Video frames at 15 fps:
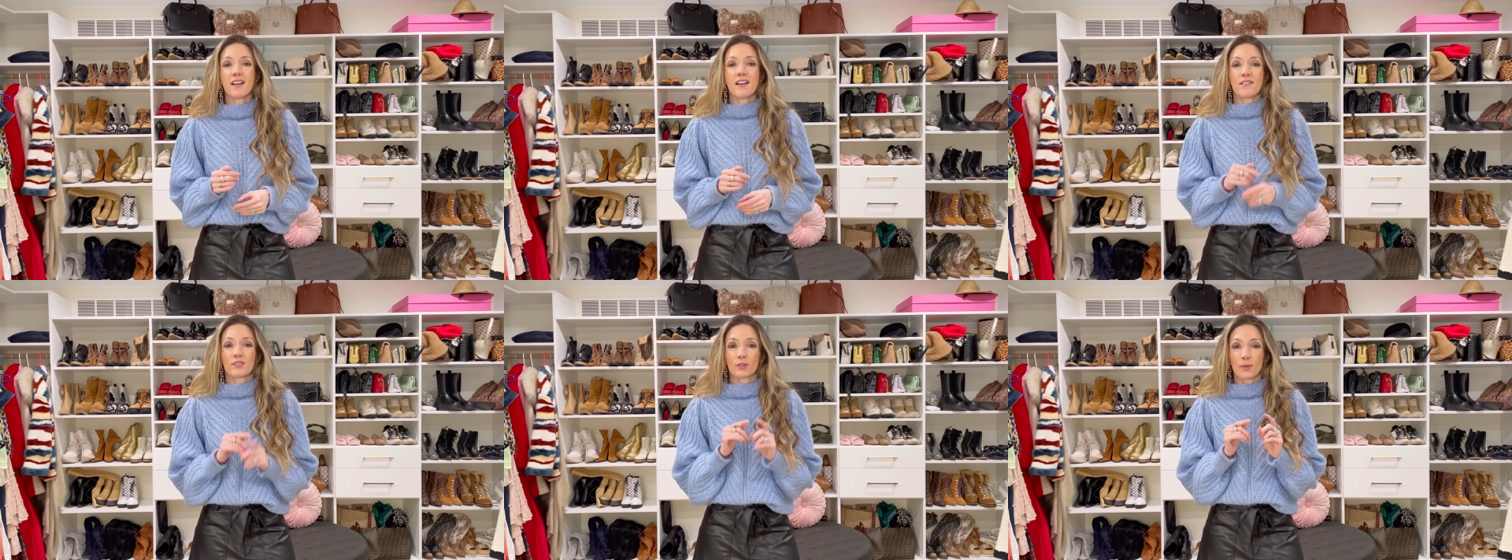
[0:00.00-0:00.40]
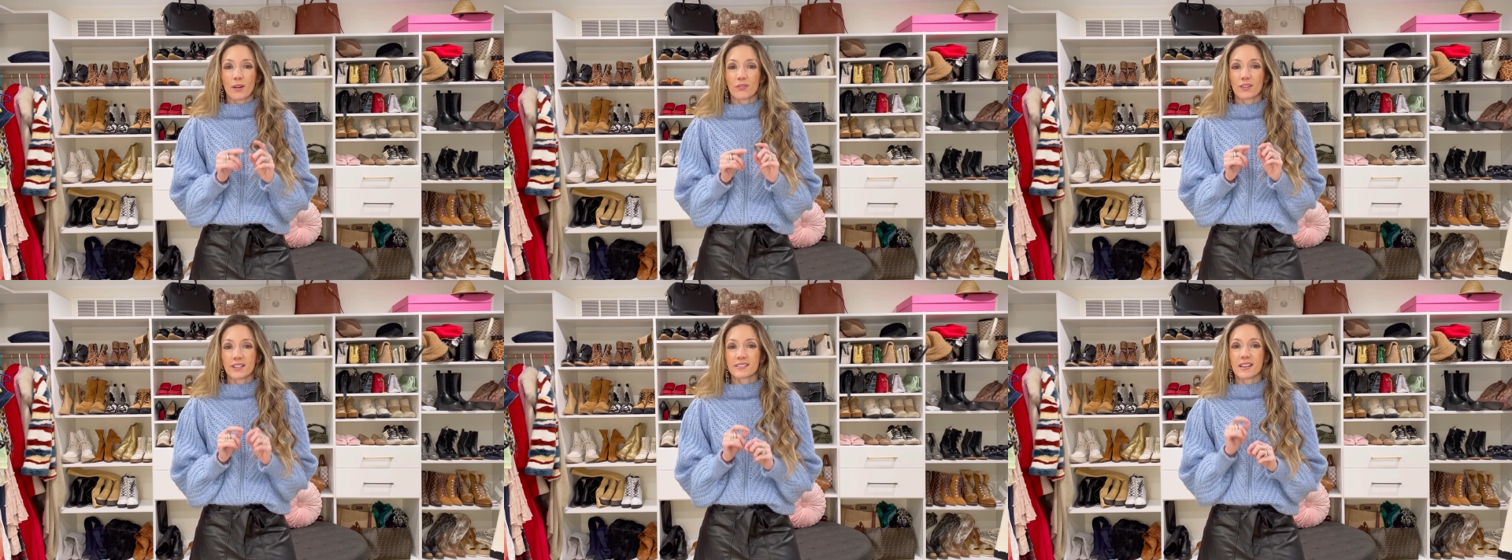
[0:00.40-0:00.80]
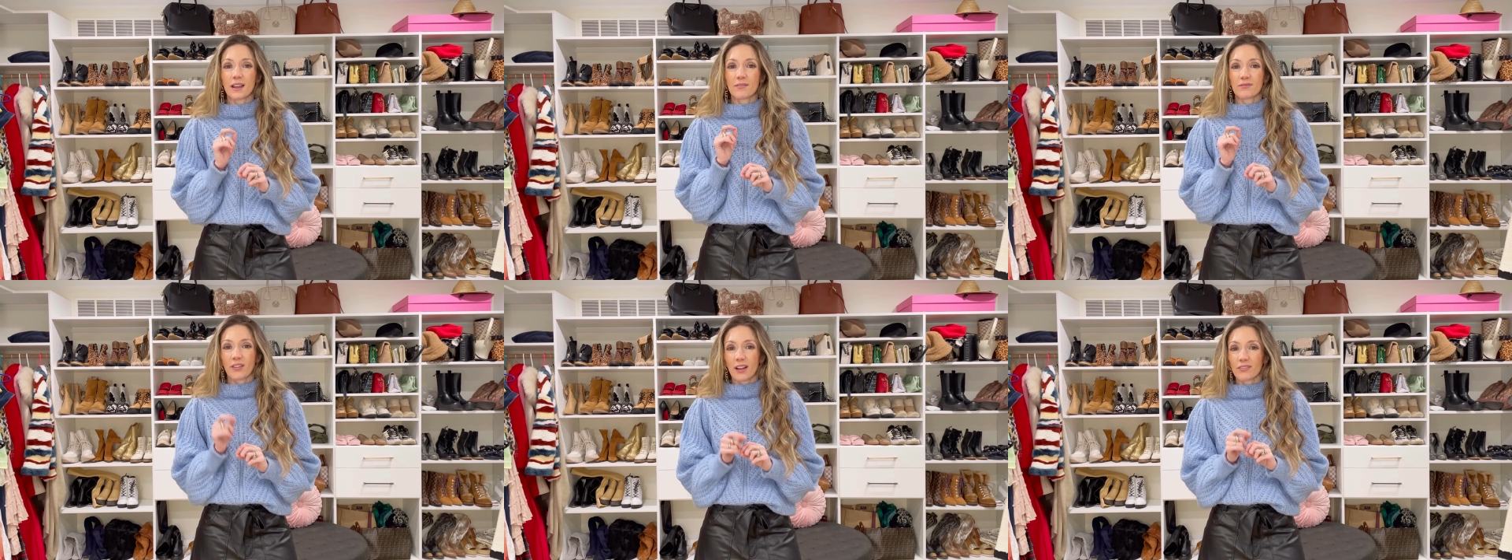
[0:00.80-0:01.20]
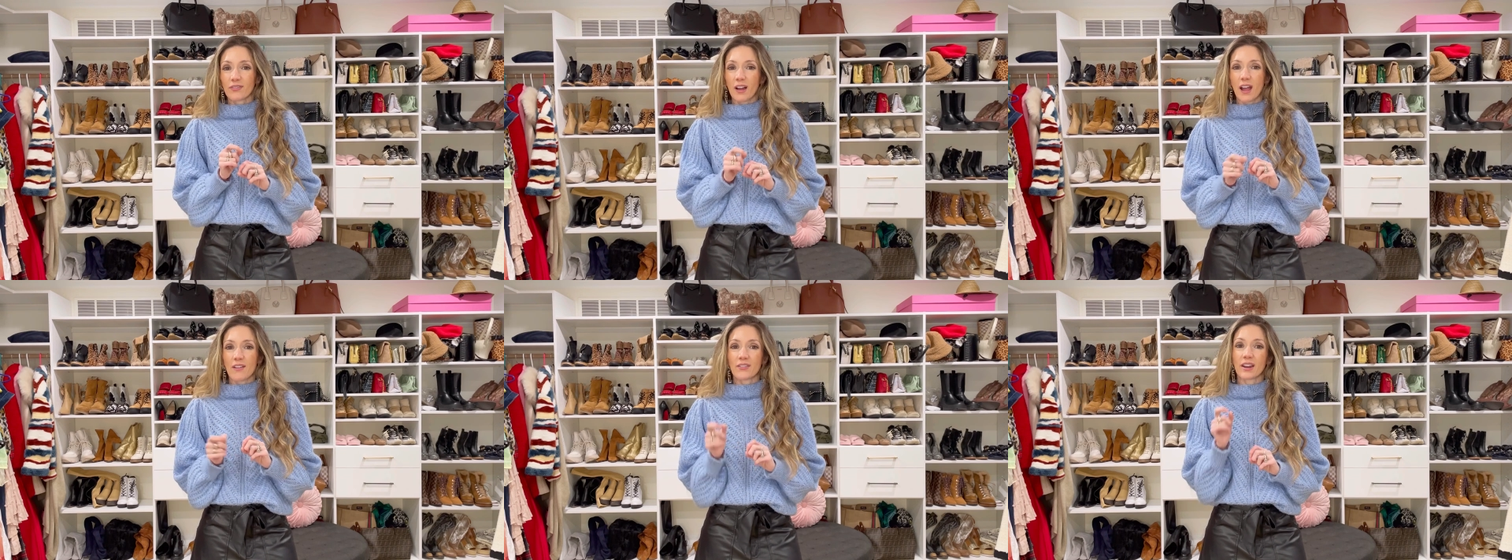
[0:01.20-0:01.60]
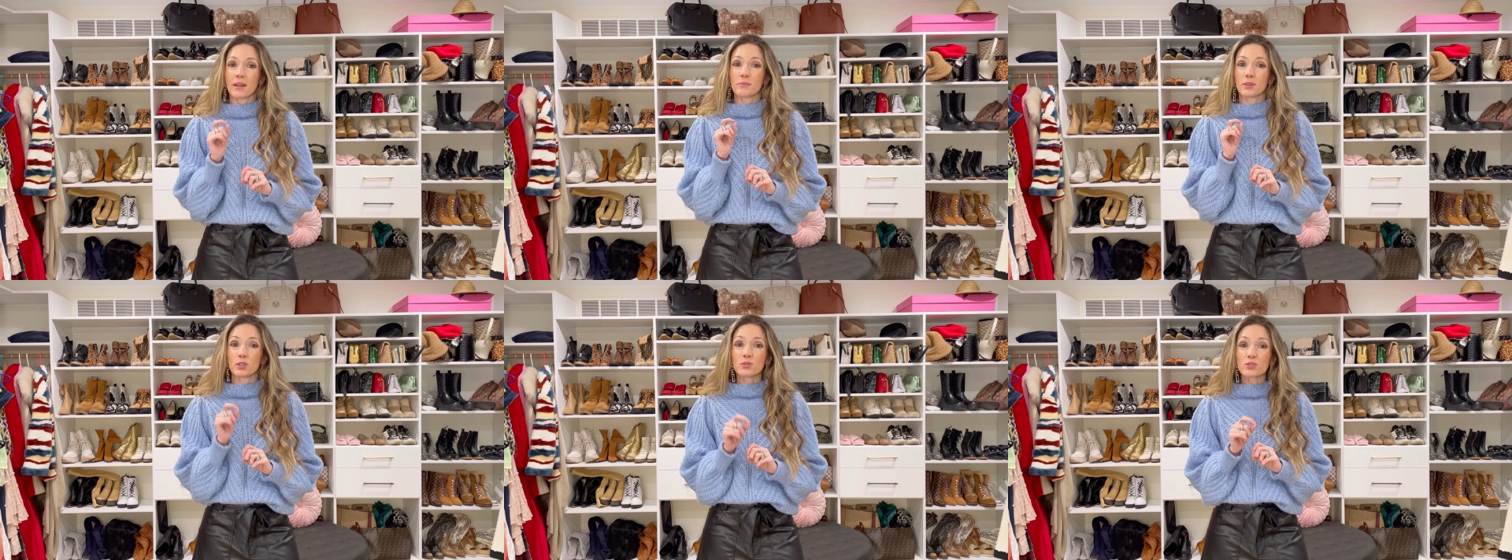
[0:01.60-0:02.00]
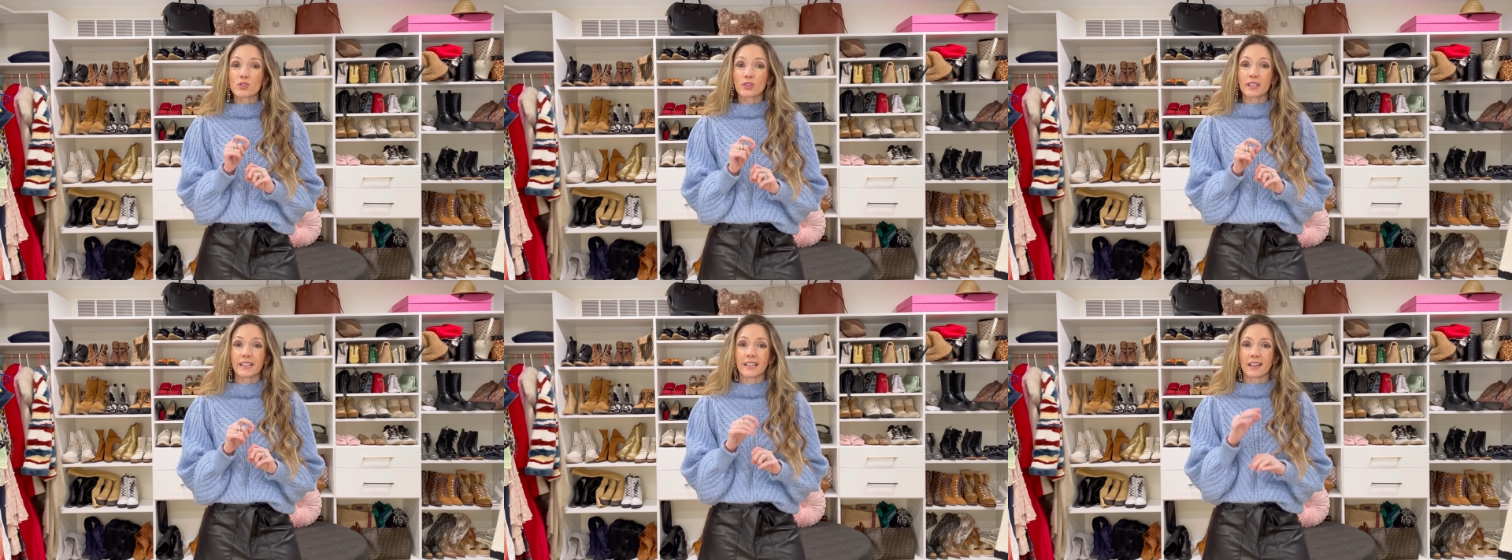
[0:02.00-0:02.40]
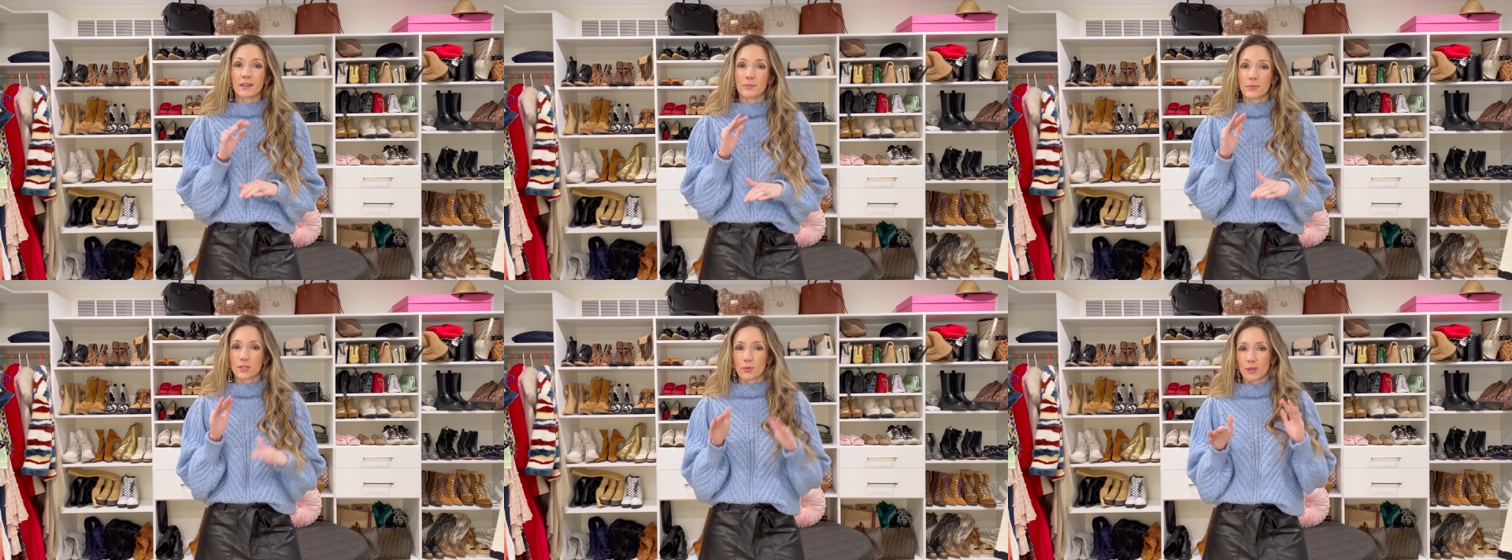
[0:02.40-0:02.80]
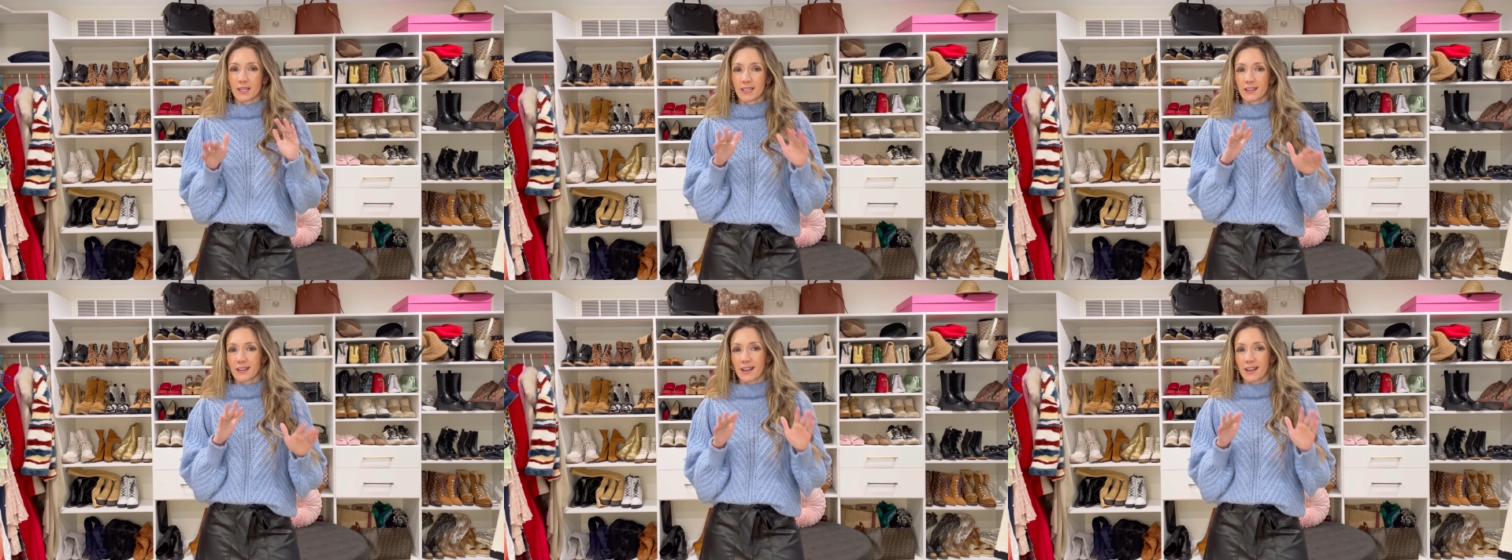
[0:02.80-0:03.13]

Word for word: For reference, I'm five five and I'm usually between an